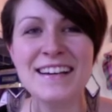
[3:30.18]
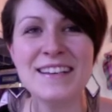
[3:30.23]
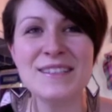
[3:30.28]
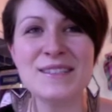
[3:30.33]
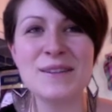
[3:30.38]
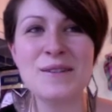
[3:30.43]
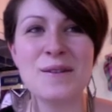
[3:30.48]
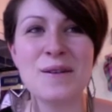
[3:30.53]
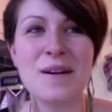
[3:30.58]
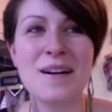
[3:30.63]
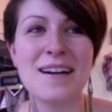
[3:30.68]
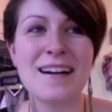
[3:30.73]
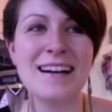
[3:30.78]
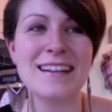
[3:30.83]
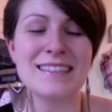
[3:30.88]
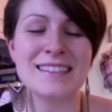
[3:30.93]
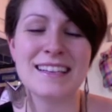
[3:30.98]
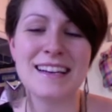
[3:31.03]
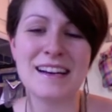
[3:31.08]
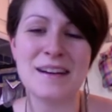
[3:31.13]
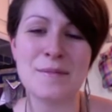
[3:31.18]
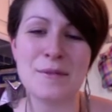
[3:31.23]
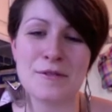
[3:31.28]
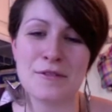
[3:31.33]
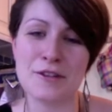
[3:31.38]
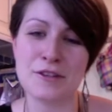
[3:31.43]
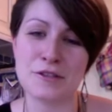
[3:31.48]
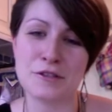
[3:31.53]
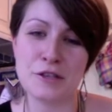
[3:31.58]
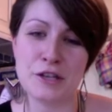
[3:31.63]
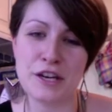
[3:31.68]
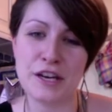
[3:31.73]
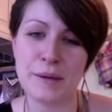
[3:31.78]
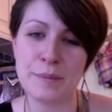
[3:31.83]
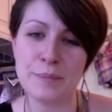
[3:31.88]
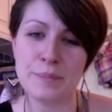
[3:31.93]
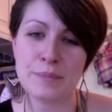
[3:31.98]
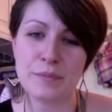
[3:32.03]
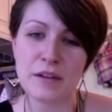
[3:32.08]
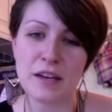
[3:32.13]
So that's getting a bit
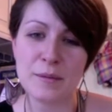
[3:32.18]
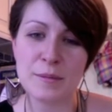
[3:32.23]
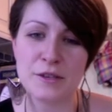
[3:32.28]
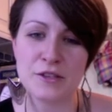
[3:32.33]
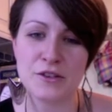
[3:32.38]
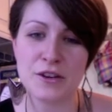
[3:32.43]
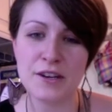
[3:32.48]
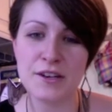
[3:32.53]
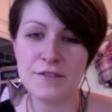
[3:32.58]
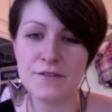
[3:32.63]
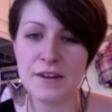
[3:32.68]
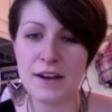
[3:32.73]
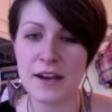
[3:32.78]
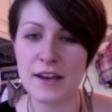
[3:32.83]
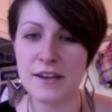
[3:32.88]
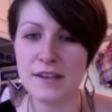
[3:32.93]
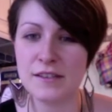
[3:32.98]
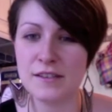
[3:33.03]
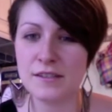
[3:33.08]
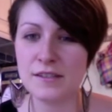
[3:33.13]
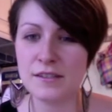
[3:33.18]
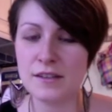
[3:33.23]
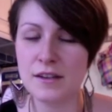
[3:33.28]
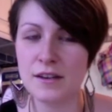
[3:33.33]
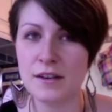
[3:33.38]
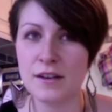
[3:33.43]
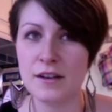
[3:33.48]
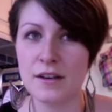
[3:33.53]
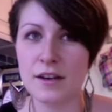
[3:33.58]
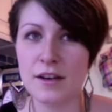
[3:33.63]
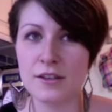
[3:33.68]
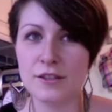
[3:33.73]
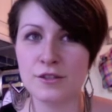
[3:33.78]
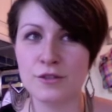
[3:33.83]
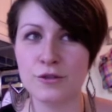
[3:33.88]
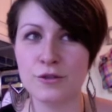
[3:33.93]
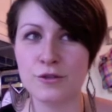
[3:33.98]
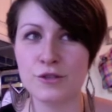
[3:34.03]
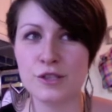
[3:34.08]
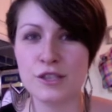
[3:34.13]
frustrating. I've been trying to find a
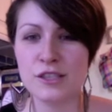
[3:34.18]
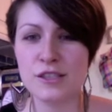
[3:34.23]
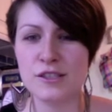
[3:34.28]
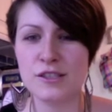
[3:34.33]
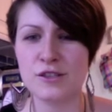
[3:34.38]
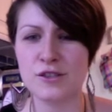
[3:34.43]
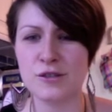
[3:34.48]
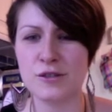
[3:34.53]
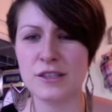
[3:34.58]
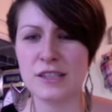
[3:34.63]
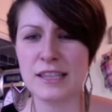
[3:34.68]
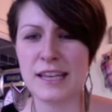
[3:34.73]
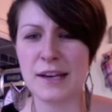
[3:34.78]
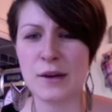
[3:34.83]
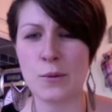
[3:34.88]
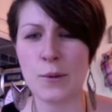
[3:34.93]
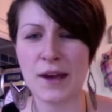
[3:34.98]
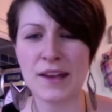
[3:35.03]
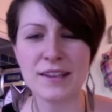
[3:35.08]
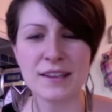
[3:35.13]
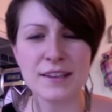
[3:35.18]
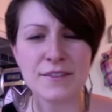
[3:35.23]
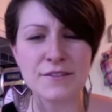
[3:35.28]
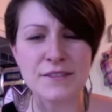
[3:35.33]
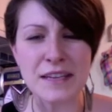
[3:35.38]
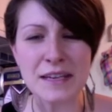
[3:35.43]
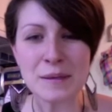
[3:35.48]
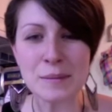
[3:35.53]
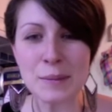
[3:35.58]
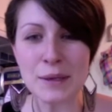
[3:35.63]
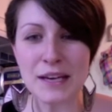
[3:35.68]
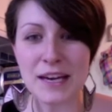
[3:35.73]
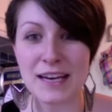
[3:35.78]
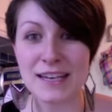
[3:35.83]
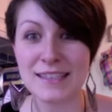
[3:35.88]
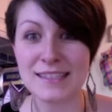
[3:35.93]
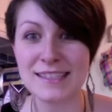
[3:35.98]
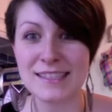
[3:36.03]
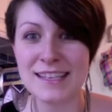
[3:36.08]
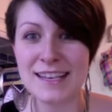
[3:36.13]
solution to doing, like, weightlifting,
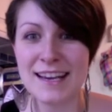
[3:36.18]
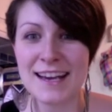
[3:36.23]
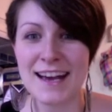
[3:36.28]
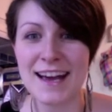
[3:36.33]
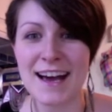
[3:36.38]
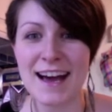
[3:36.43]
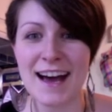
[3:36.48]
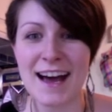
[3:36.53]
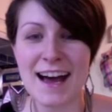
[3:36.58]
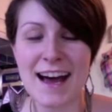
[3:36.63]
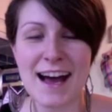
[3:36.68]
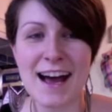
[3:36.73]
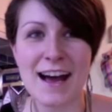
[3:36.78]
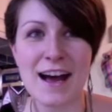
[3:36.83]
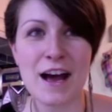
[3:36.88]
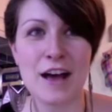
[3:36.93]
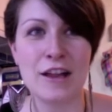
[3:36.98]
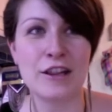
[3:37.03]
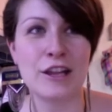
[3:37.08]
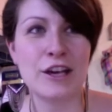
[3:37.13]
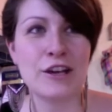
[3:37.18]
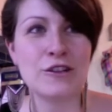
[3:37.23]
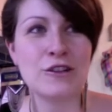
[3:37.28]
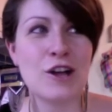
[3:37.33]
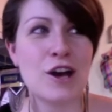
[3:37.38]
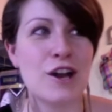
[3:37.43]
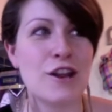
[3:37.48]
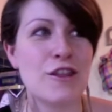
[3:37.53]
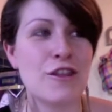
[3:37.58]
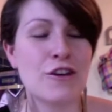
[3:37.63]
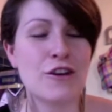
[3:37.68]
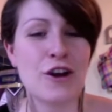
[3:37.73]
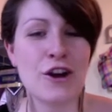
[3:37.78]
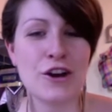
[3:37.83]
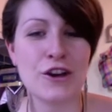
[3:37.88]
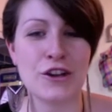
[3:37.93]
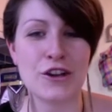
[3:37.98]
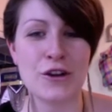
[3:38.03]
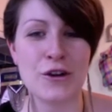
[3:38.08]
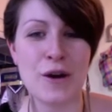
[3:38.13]
because like, a lot of the
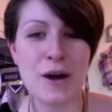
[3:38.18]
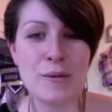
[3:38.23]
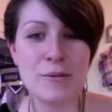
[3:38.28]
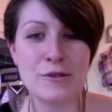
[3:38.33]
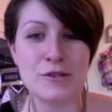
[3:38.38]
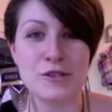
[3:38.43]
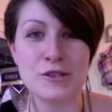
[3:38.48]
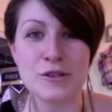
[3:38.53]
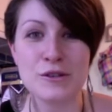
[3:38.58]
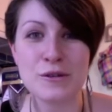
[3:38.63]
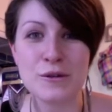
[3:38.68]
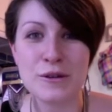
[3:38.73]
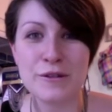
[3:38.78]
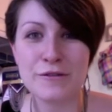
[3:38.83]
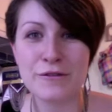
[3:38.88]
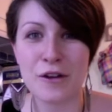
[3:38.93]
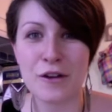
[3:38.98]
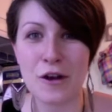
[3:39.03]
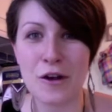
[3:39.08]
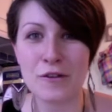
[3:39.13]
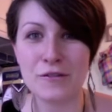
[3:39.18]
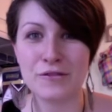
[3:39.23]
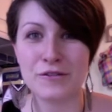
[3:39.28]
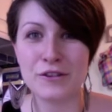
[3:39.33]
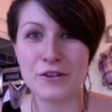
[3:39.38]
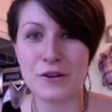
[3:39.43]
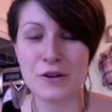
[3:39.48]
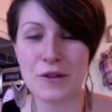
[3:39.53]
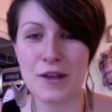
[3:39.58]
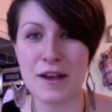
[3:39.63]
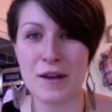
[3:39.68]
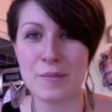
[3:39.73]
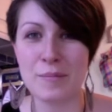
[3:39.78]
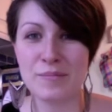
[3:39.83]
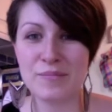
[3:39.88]
cardio I would do involved, you know, like,